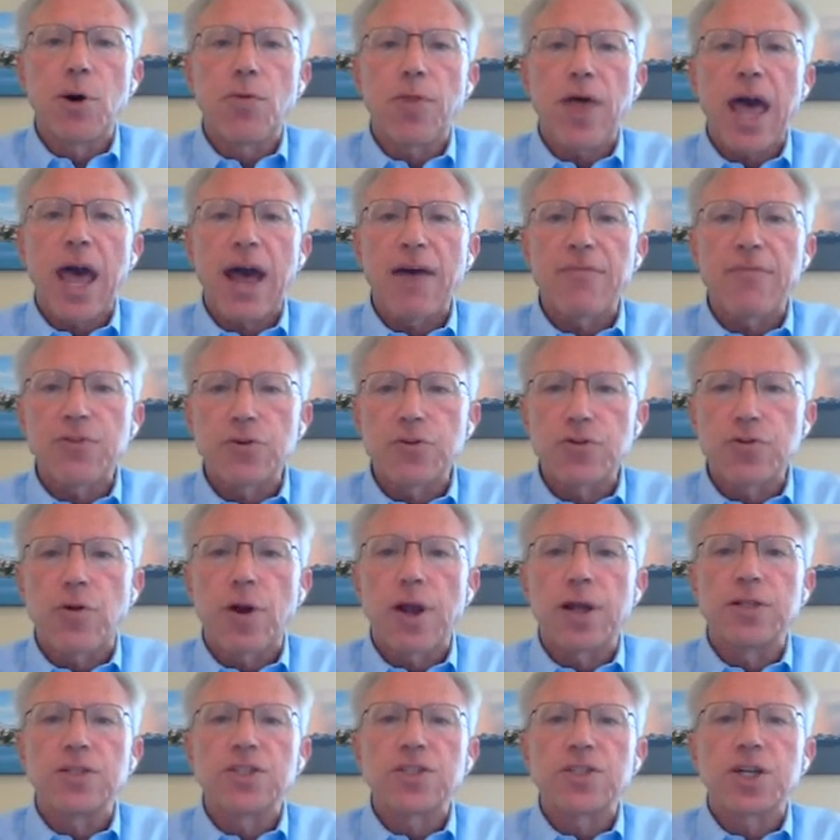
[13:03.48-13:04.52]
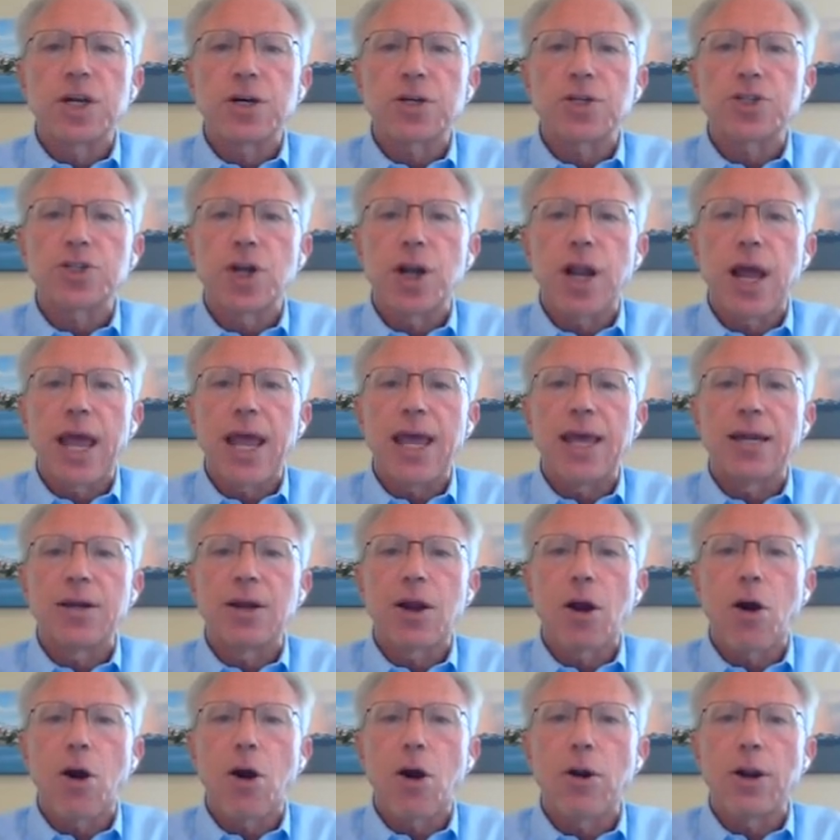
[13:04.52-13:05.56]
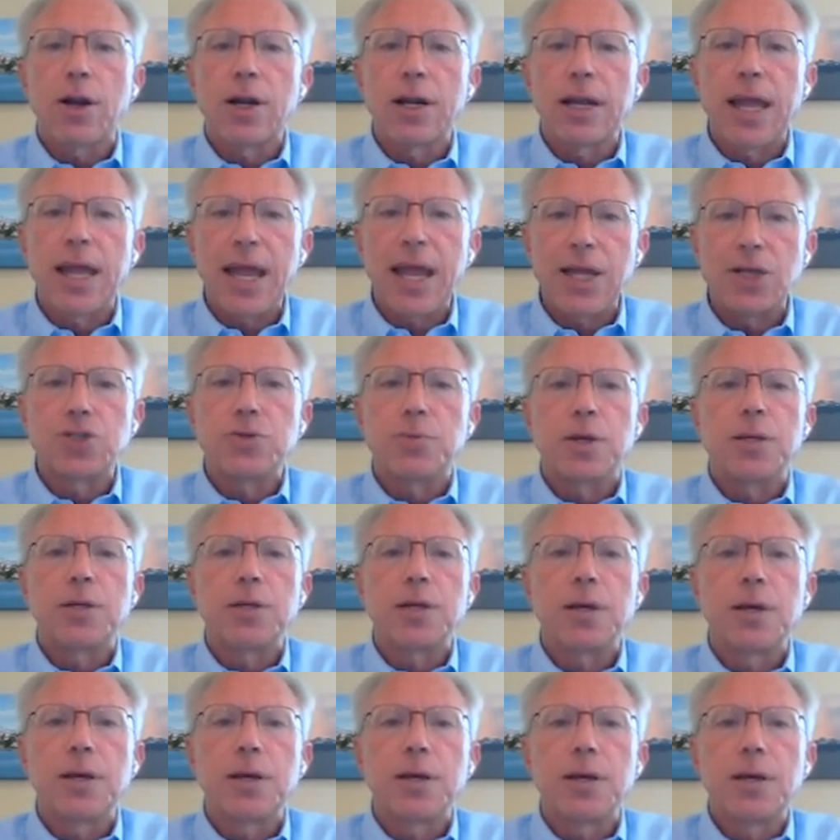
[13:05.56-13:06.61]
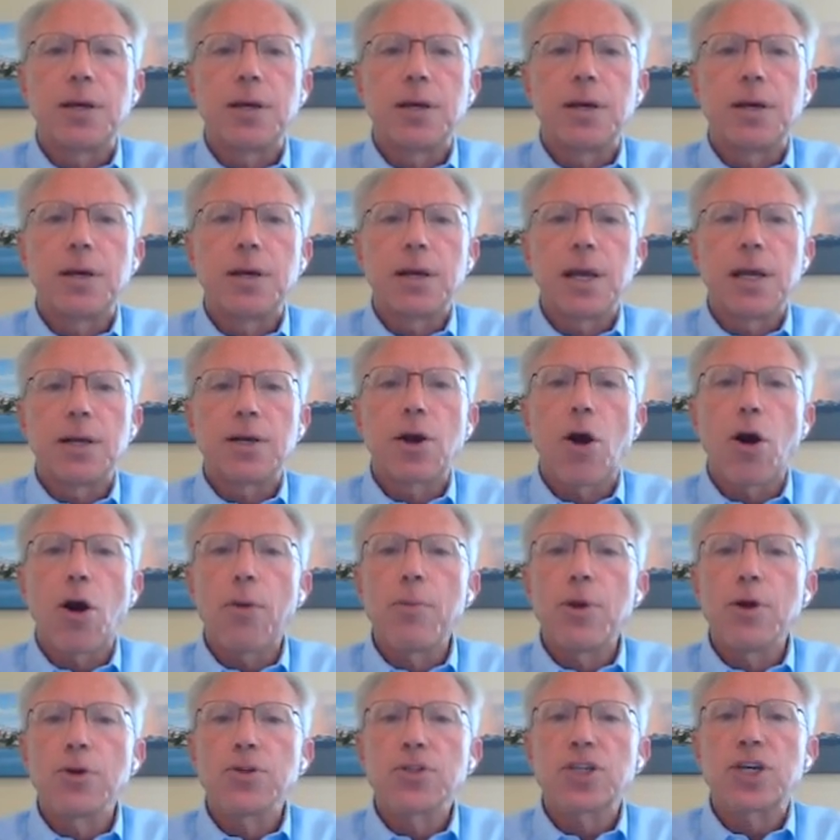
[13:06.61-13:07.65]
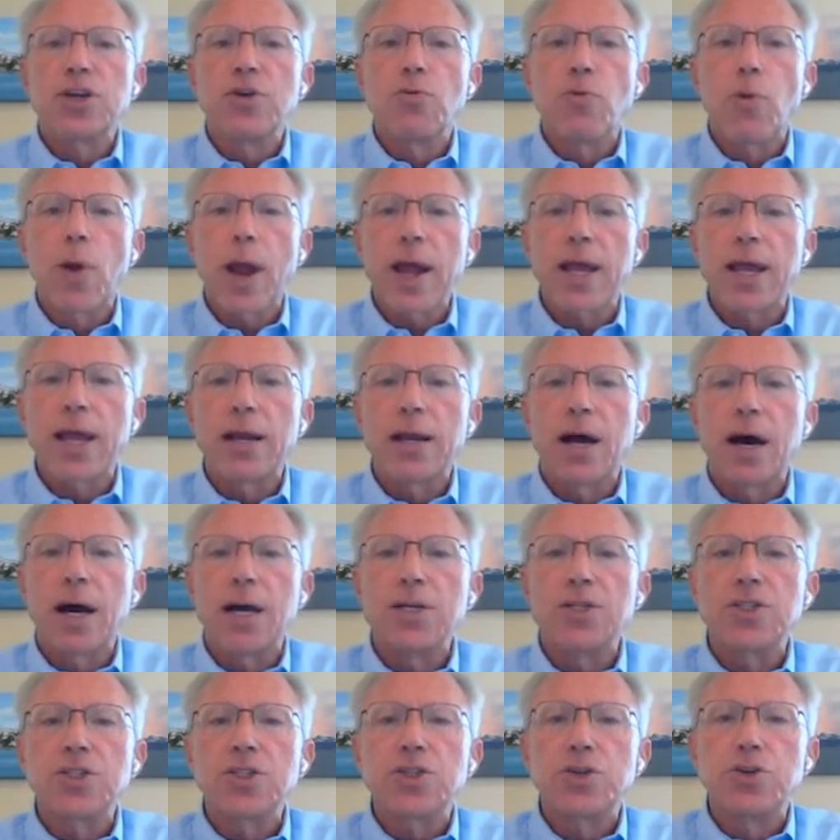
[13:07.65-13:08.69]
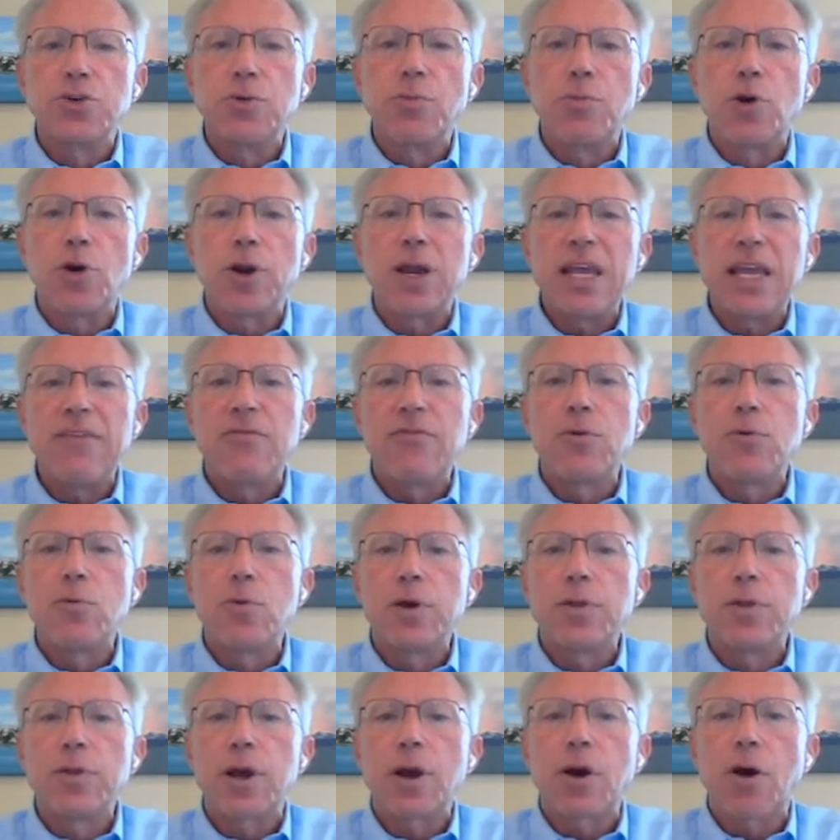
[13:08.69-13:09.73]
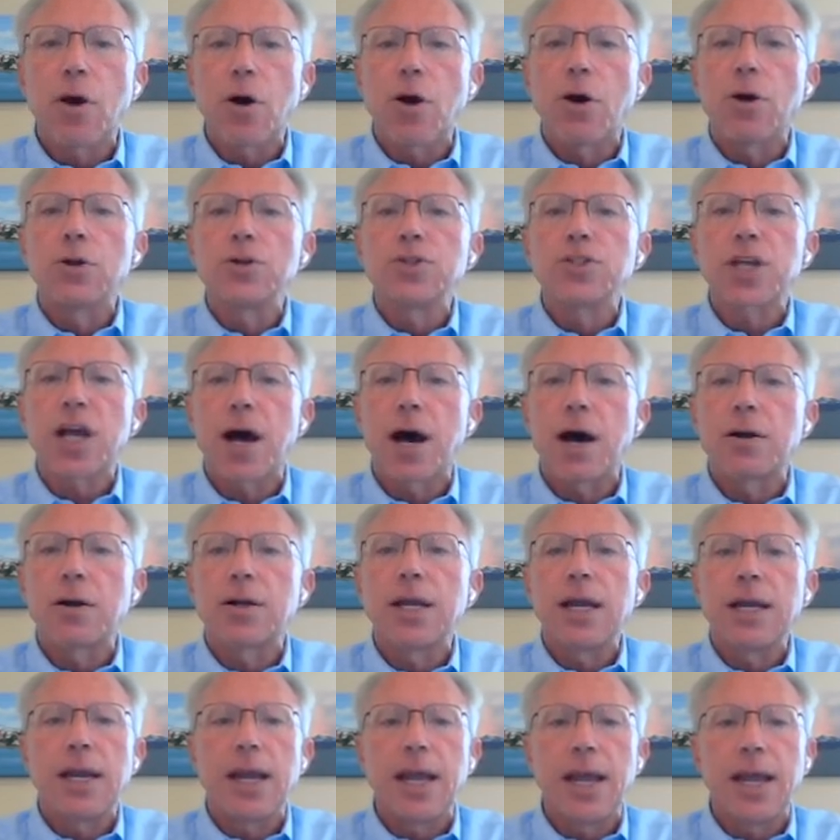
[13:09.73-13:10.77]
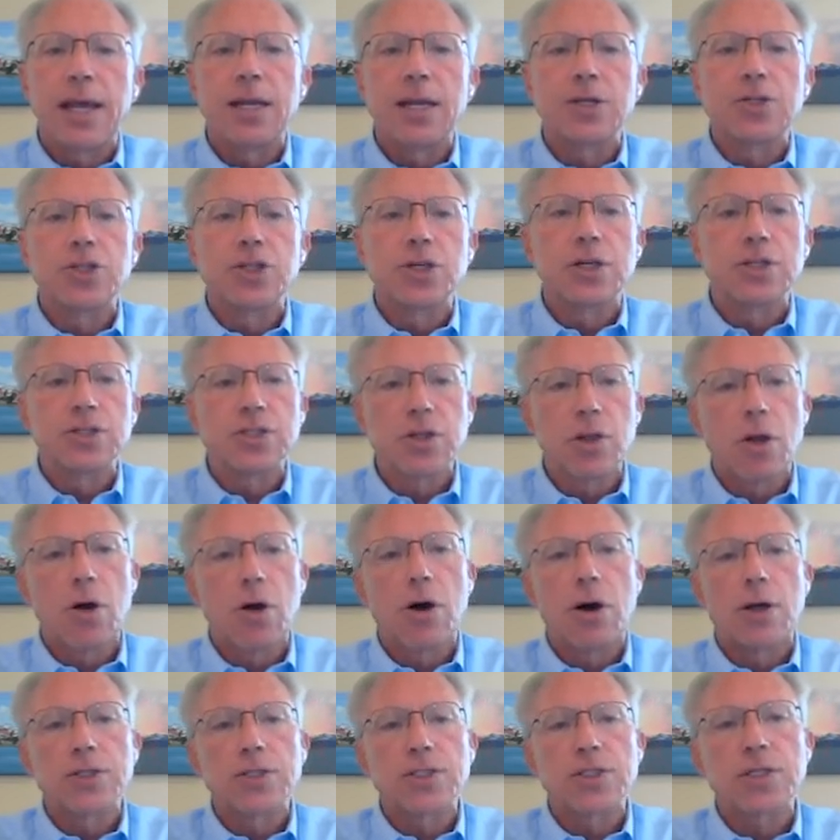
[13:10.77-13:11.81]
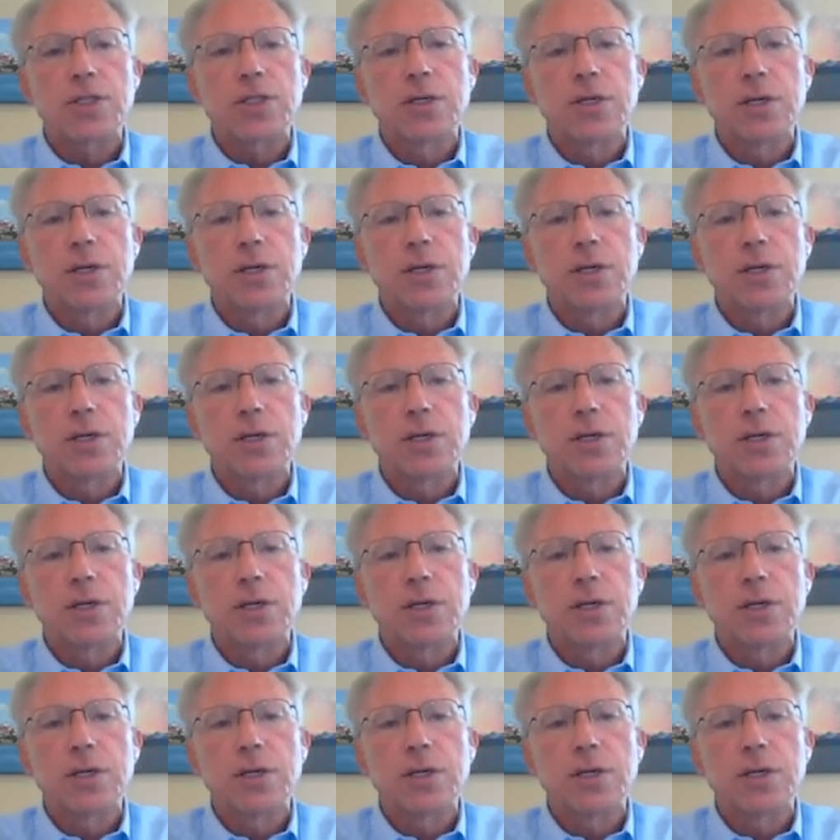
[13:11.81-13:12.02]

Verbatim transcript: both after transduction and CAR engagement. And CAR mills can recognize tumor even when the CAR's cognate antigen is lost.